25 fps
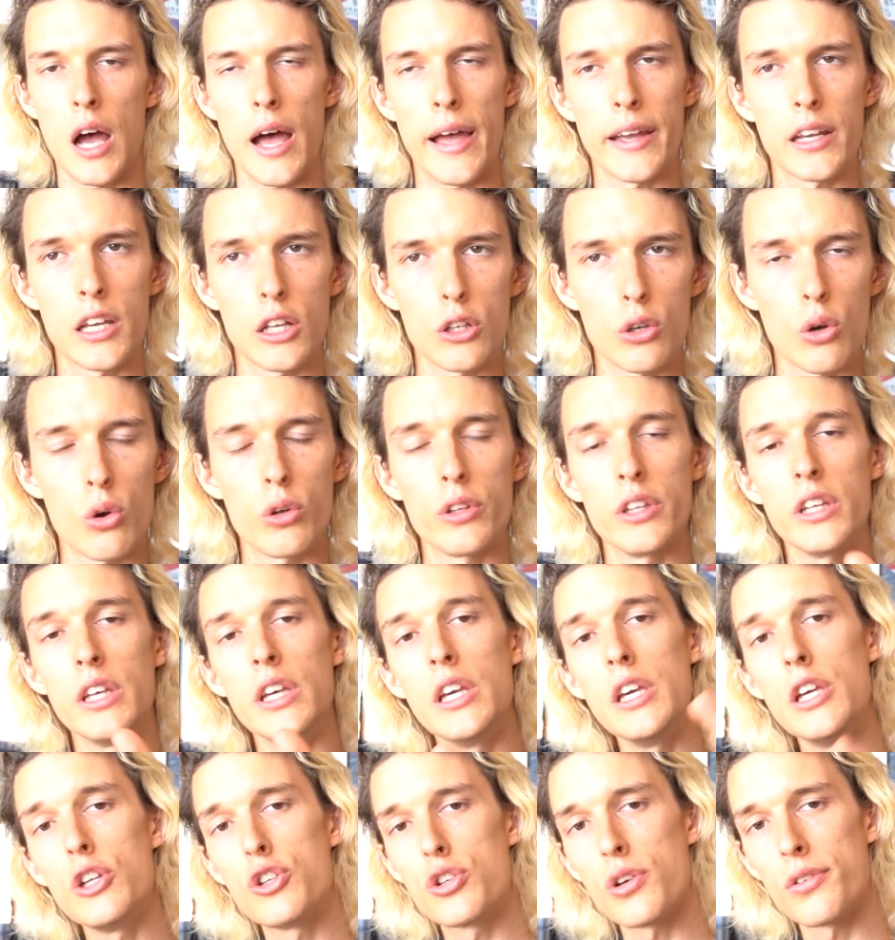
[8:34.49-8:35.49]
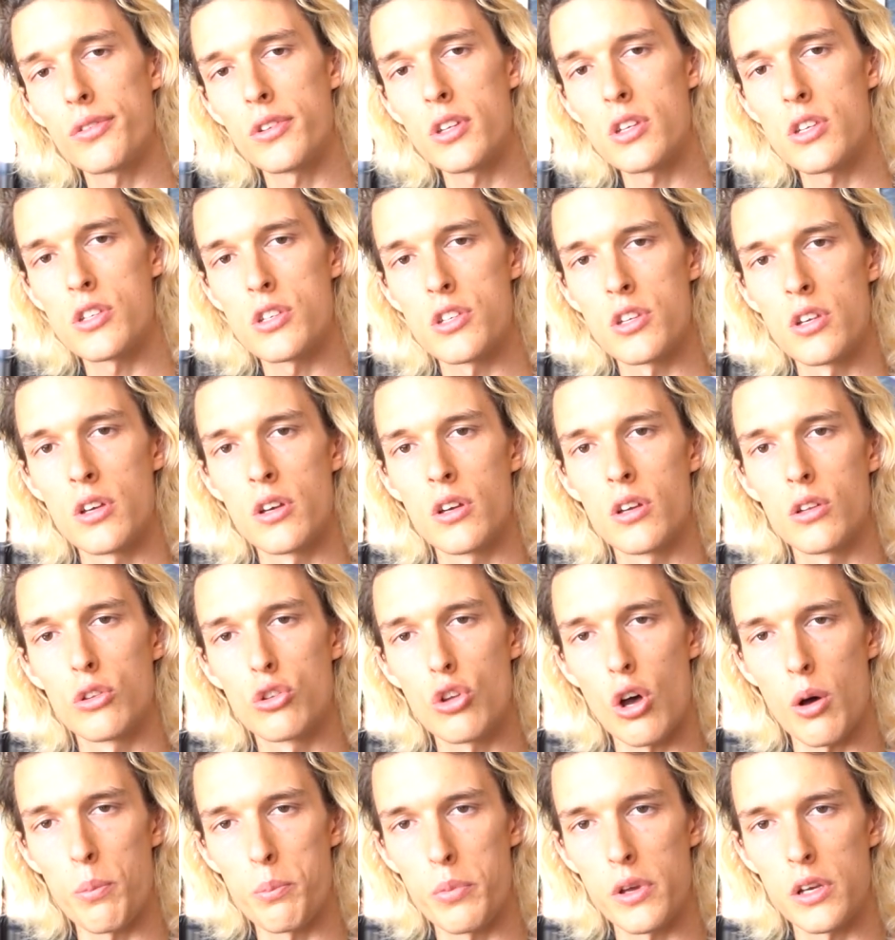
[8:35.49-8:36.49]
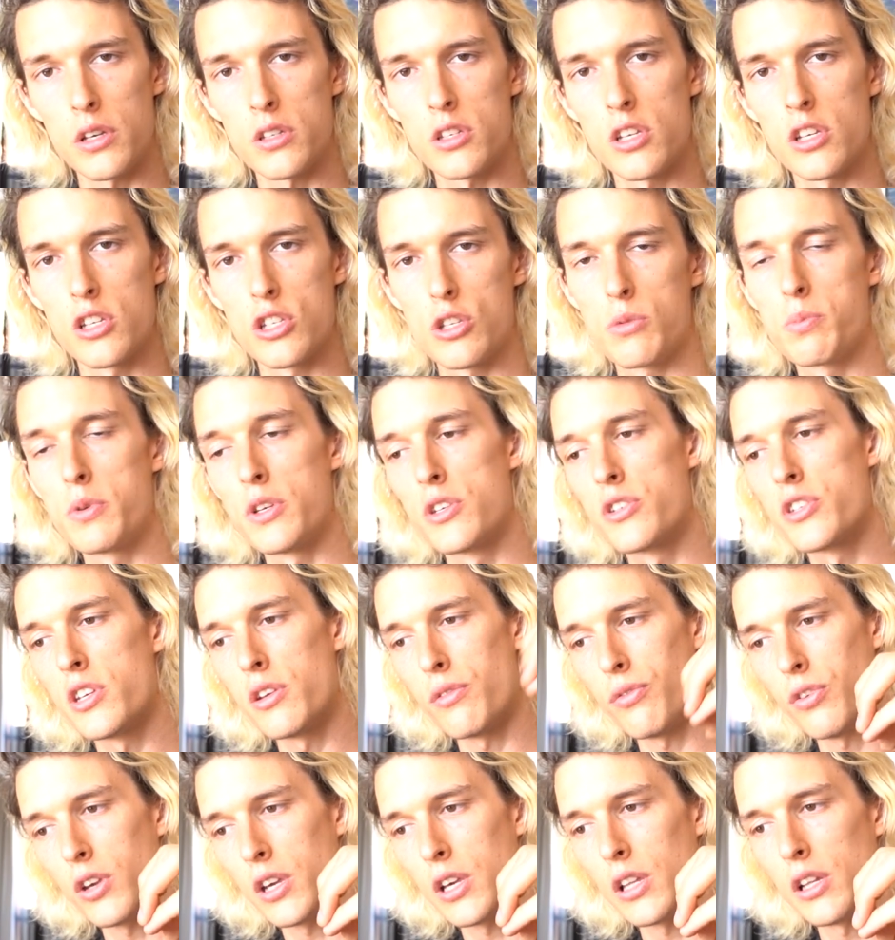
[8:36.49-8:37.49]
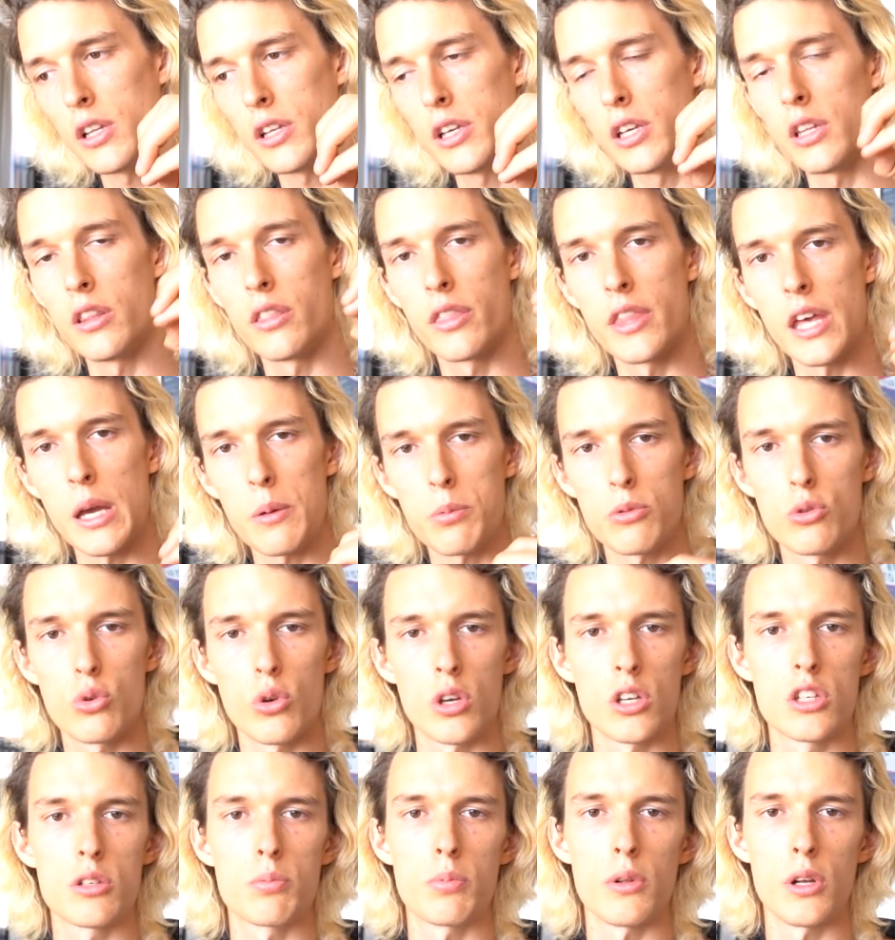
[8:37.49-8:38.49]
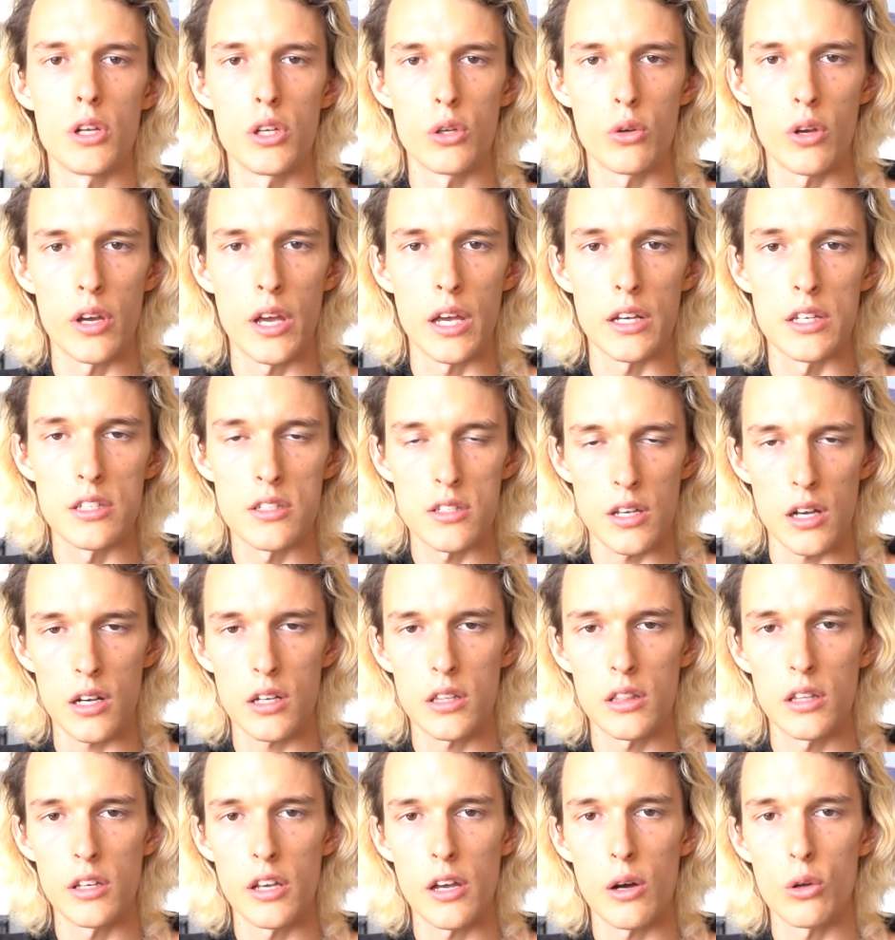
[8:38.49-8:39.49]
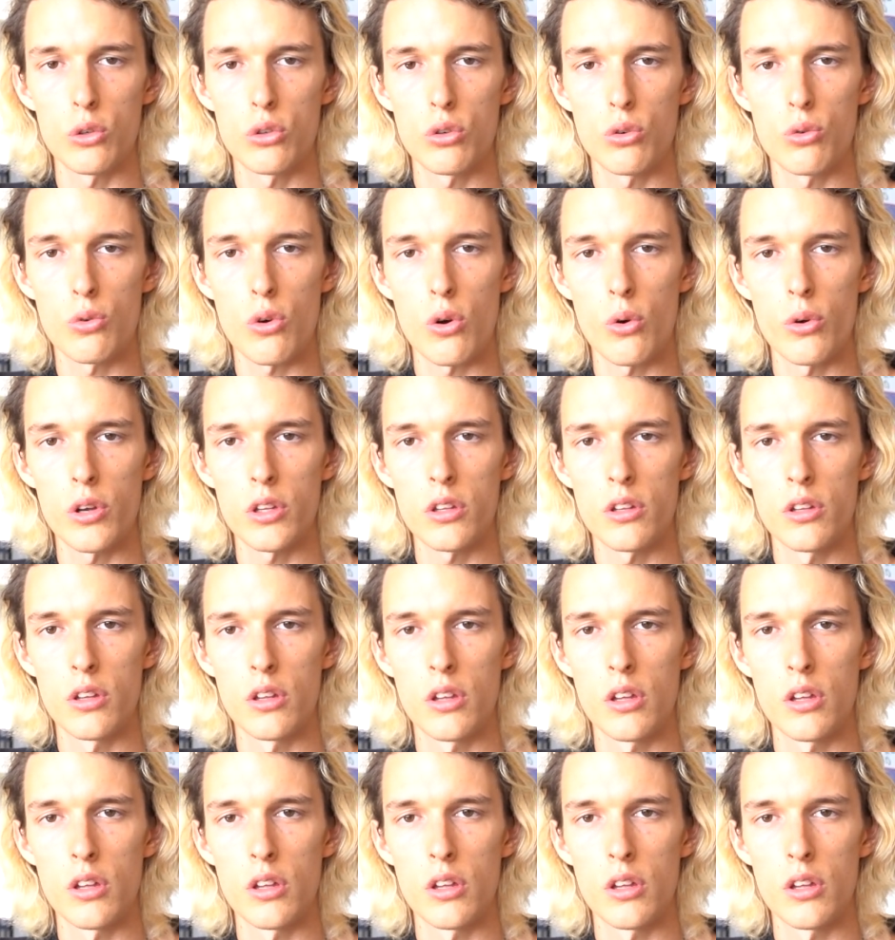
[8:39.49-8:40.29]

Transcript: I can go on each of these topics specifically in depth to explain you exactly how to grow it,